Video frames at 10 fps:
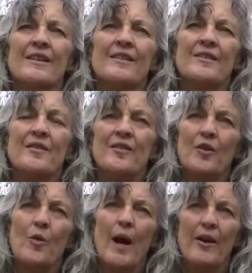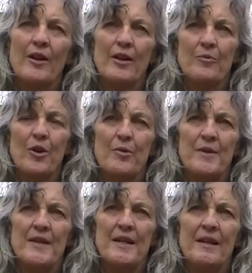Since acquiring the
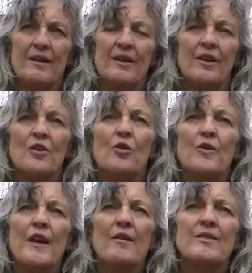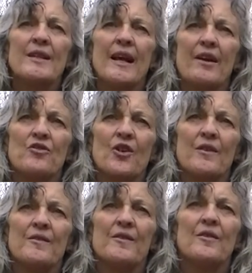property, North County Land
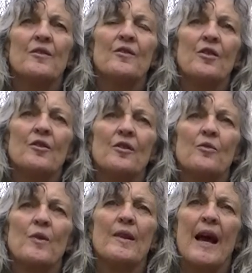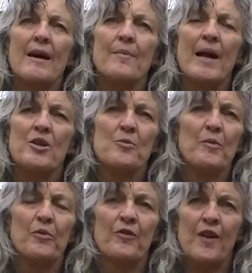Trust has consulted with land
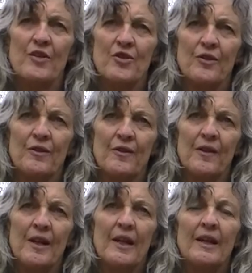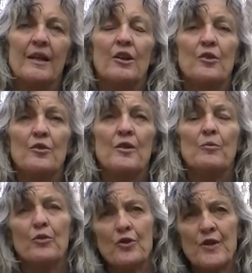management professionals, including
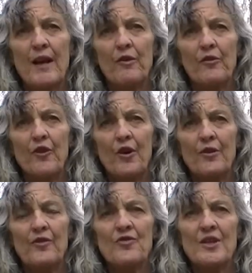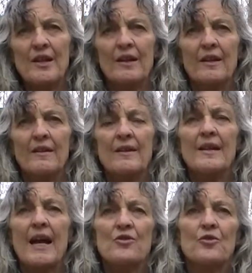Broad Arrow Forestry, the
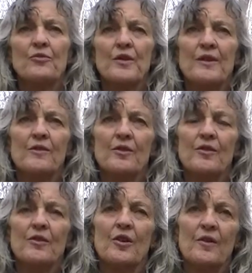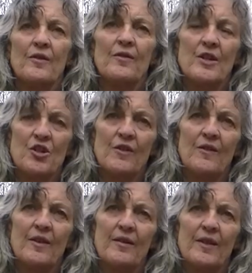Natural Resource and Conservation
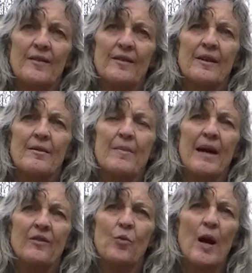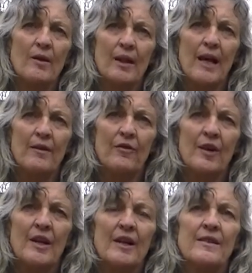Service, and Mass Wildlife,
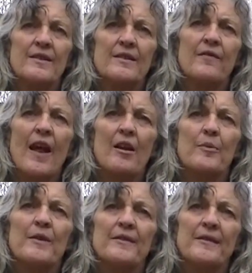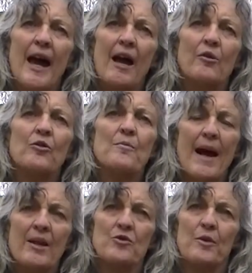to develop a sound
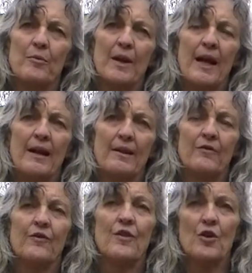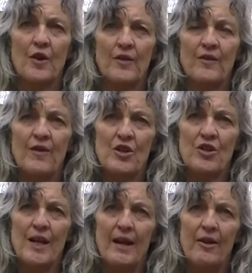management plan for the
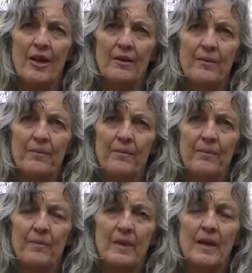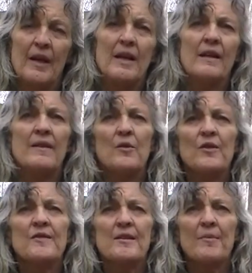conservation area. There was
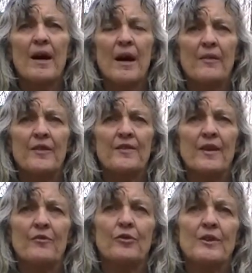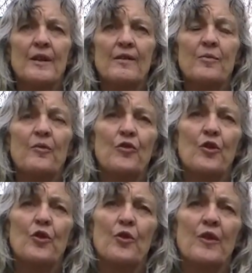a timber harvest several years
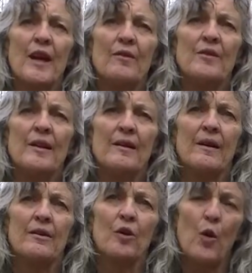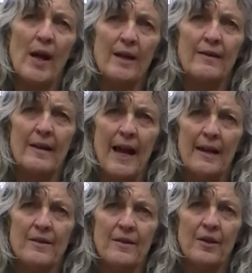before North County acquired the
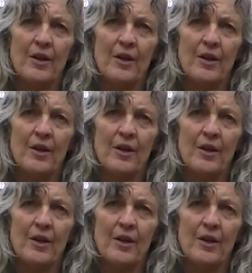land.